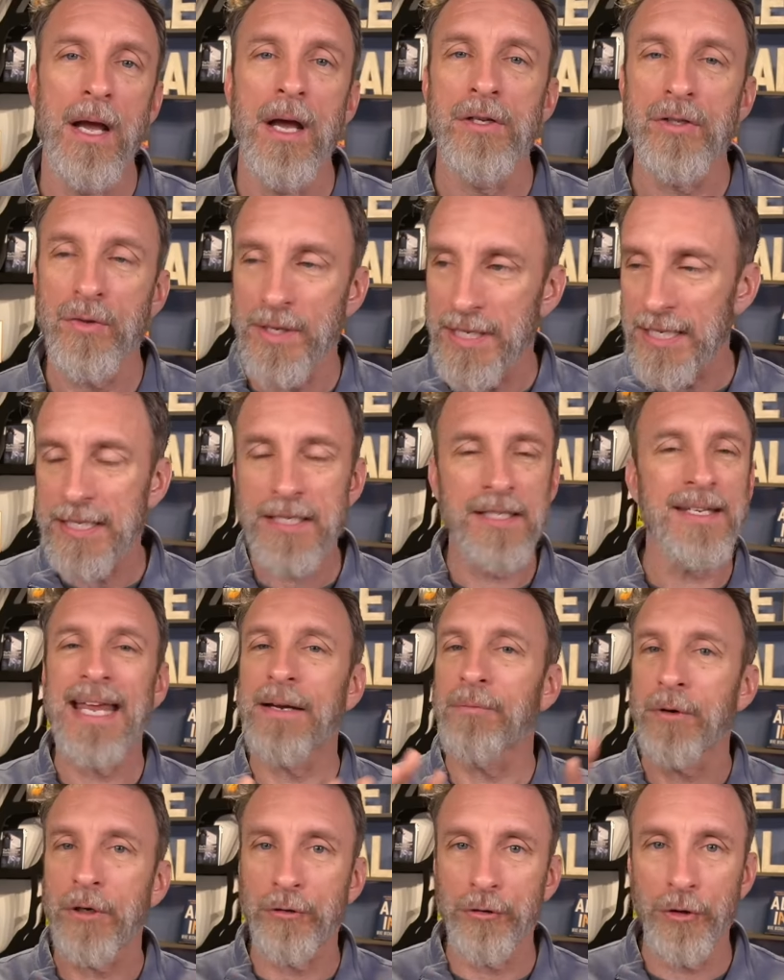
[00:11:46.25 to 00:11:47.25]
So this isn't a
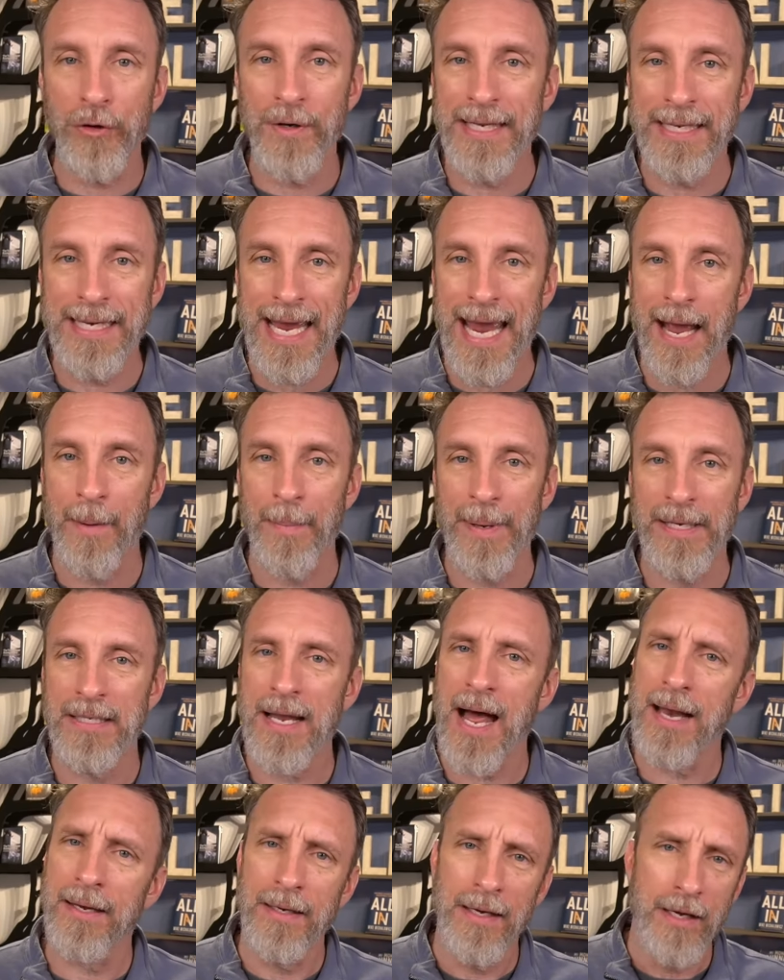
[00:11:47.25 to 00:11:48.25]
recruiting camp. It's
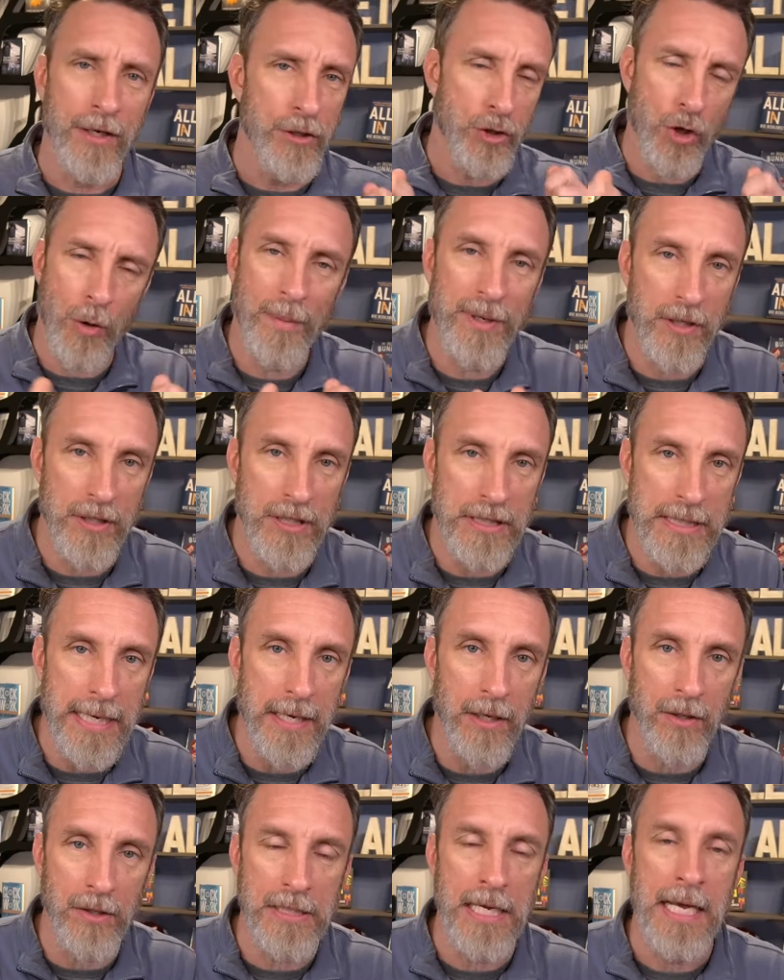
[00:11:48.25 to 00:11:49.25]
not show me your
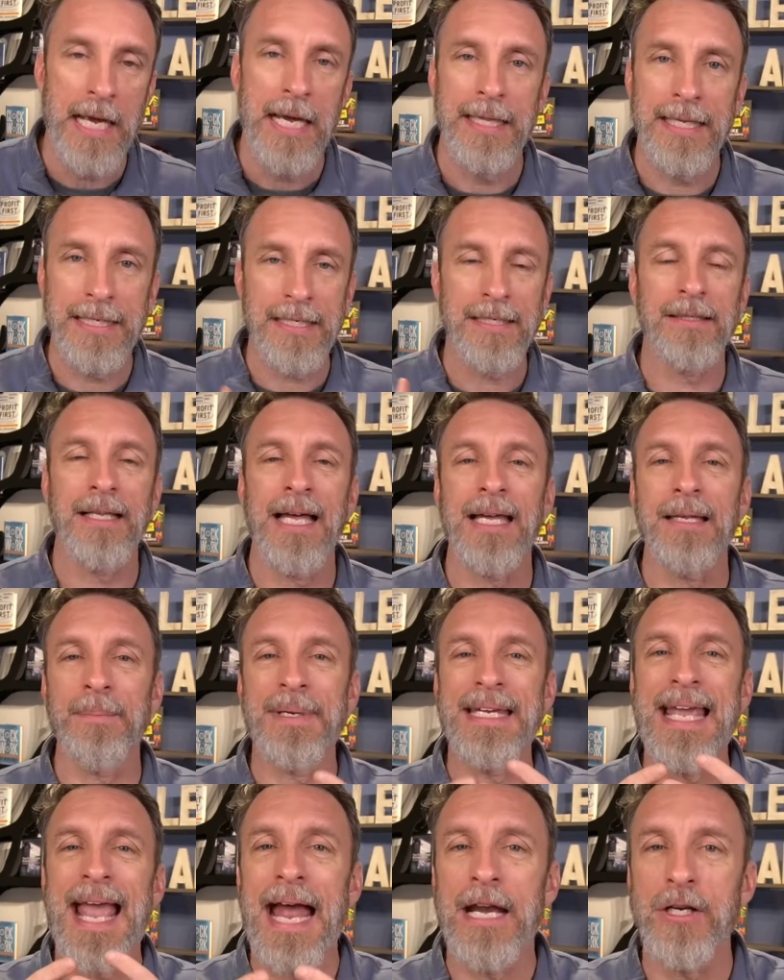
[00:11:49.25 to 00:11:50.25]
skills. This is let
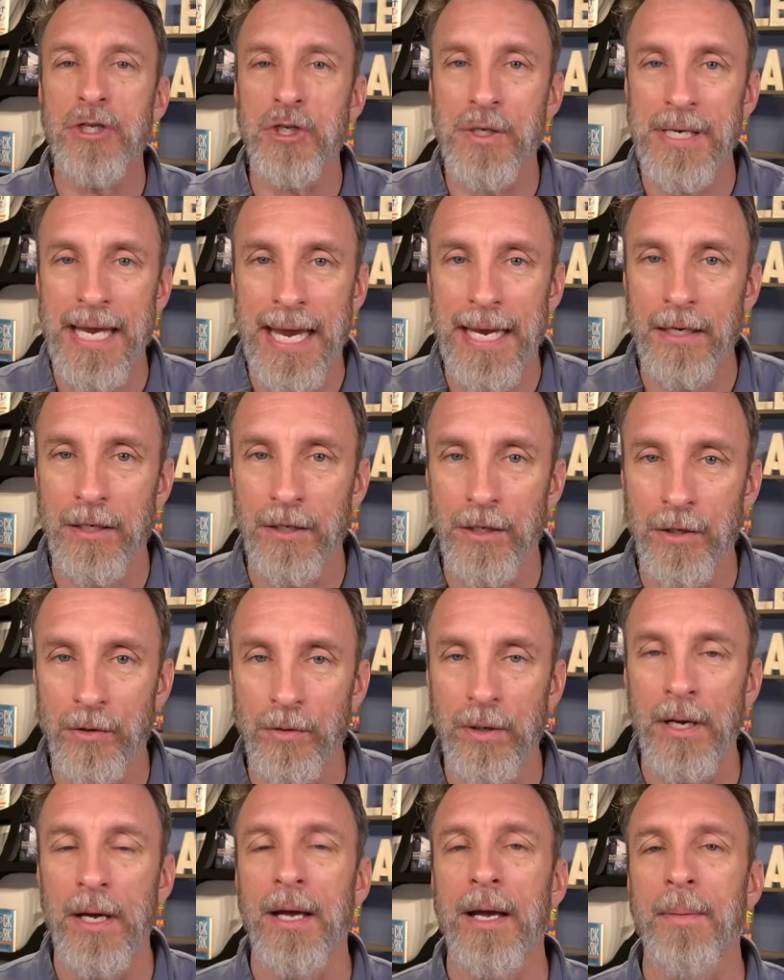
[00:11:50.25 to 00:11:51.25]
me educate you.
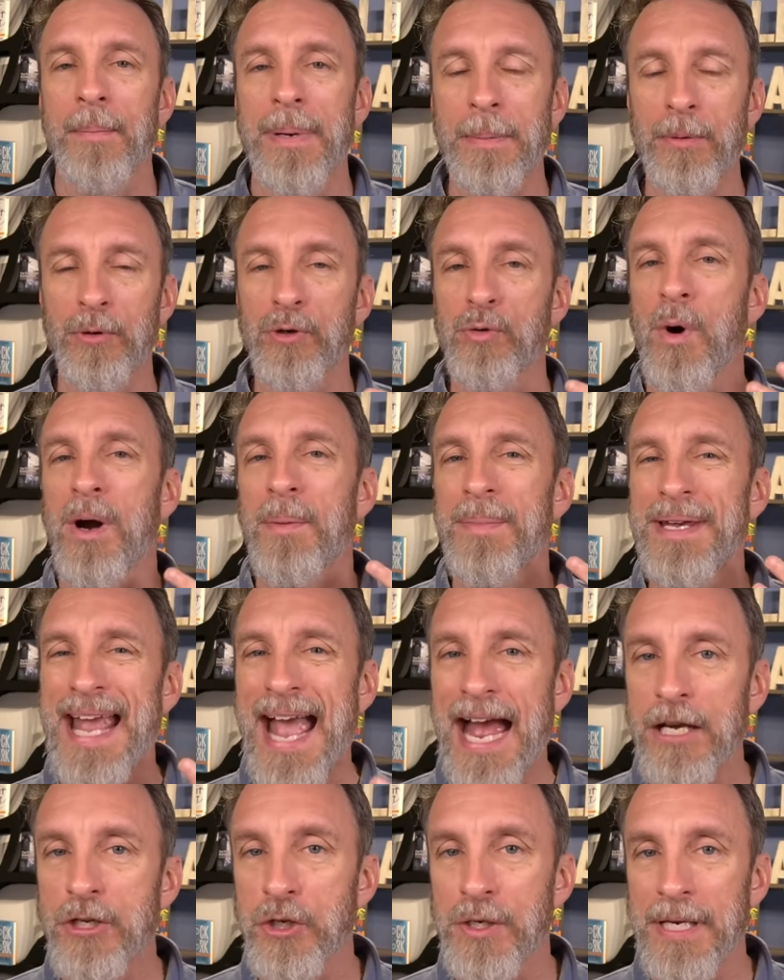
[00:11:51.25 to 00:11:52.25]
People who want to be
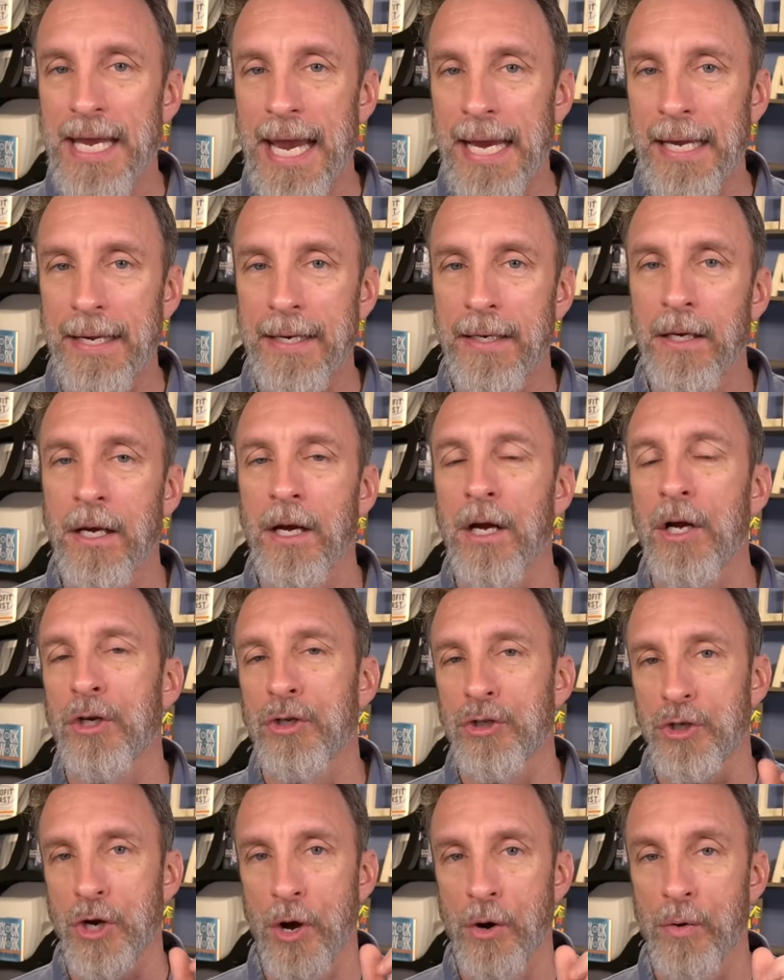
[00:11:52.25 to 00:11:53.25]
educated
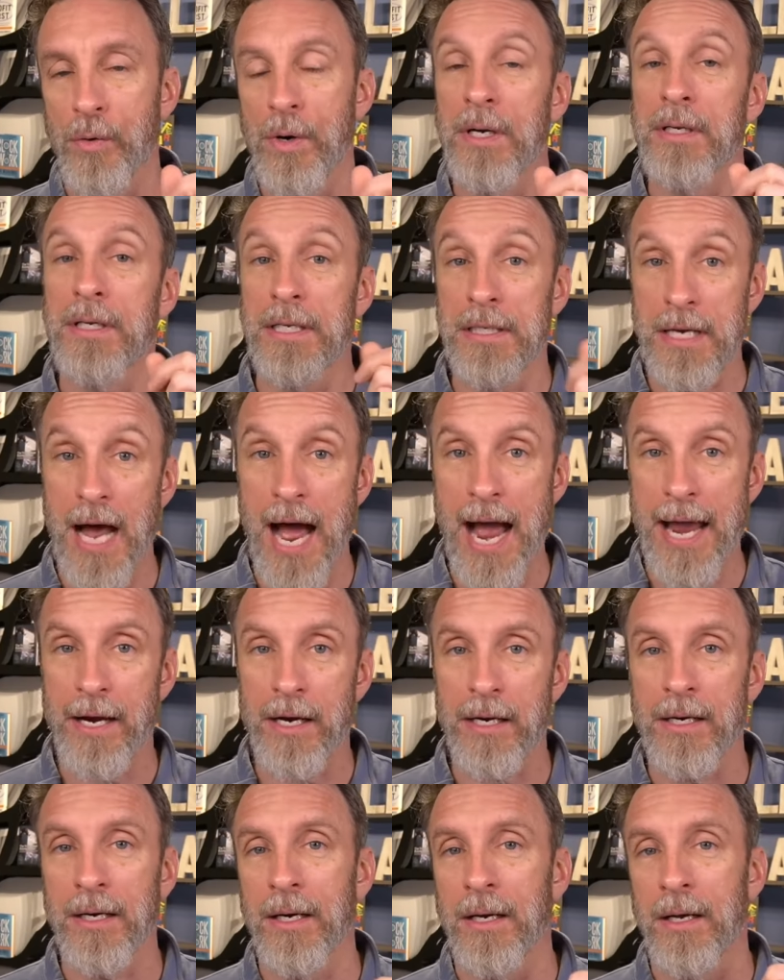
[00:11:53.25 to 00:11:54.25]
show
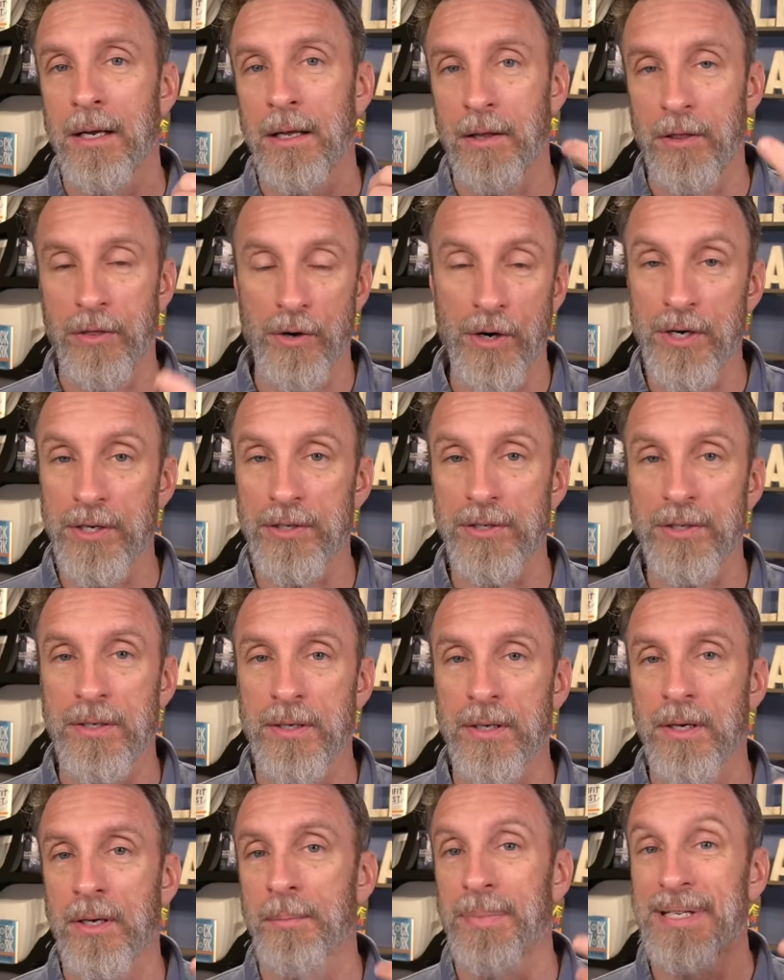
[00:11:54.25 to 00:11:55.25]
desire, thirst,
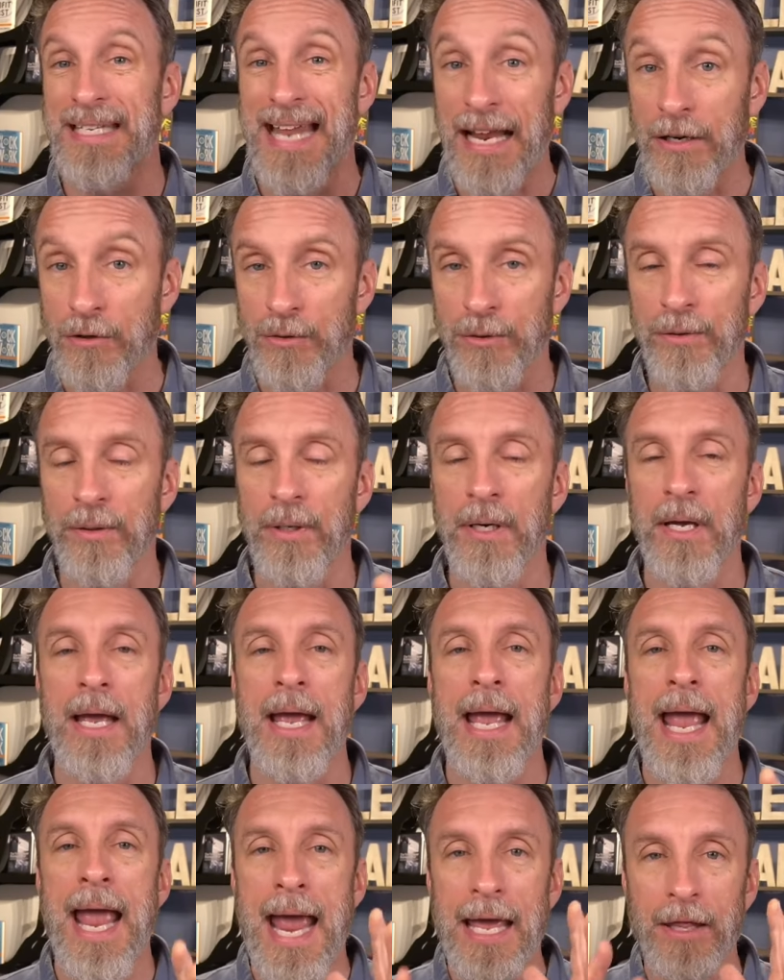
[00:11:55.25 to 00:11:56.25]
potential,
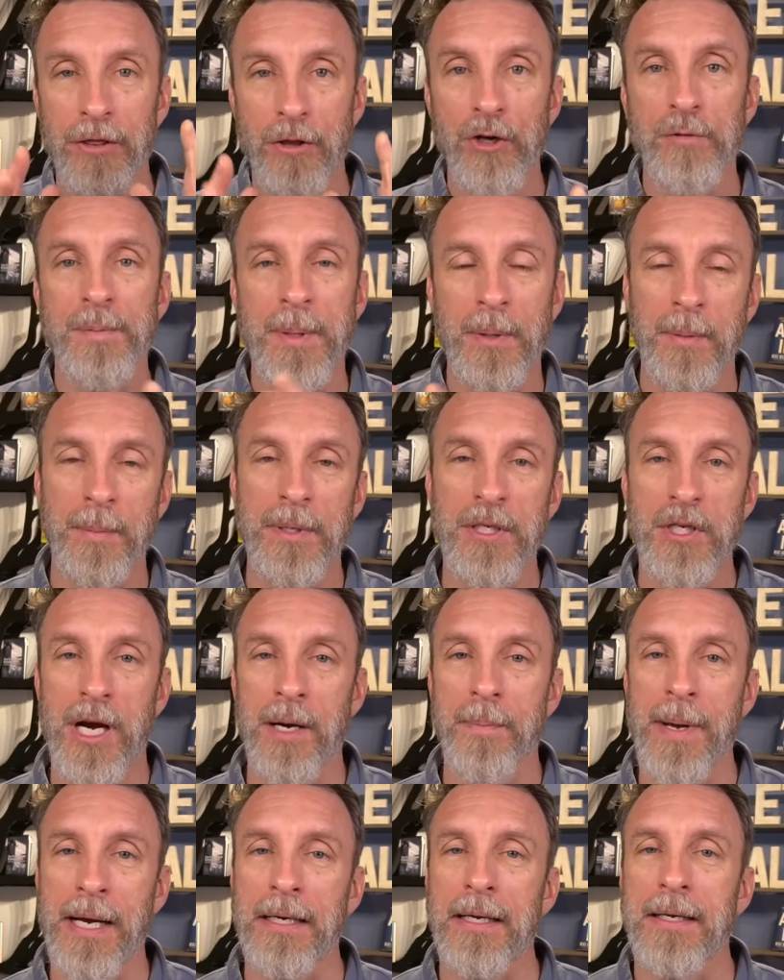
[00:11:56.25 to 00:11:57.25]
and those people can be cherry
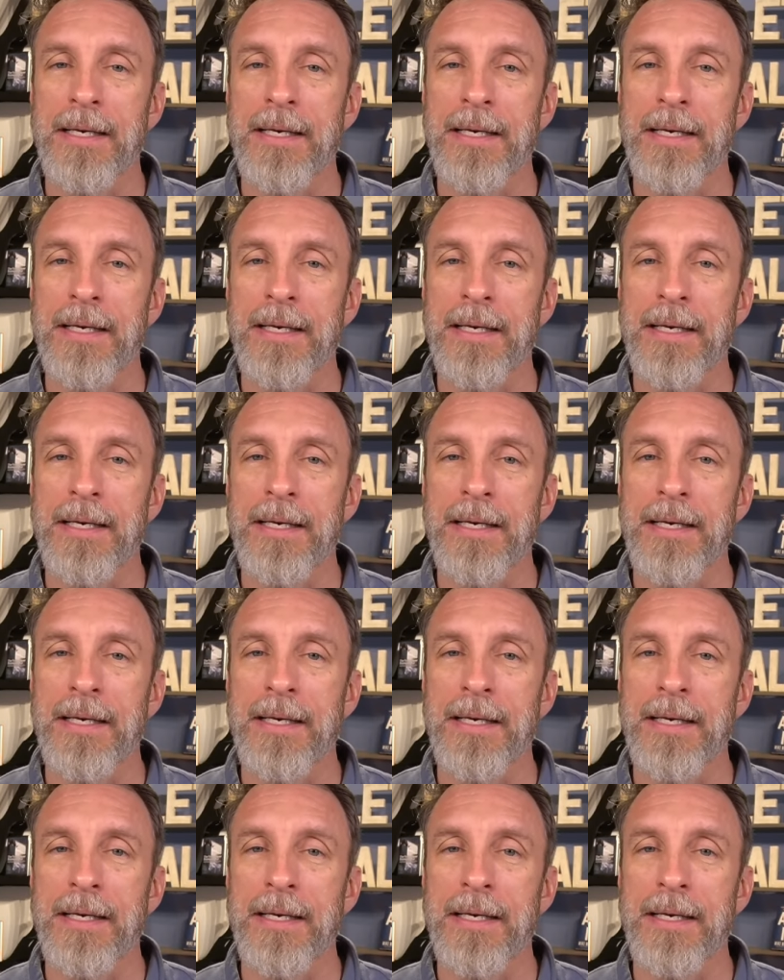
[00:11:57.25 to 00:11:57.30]
picked.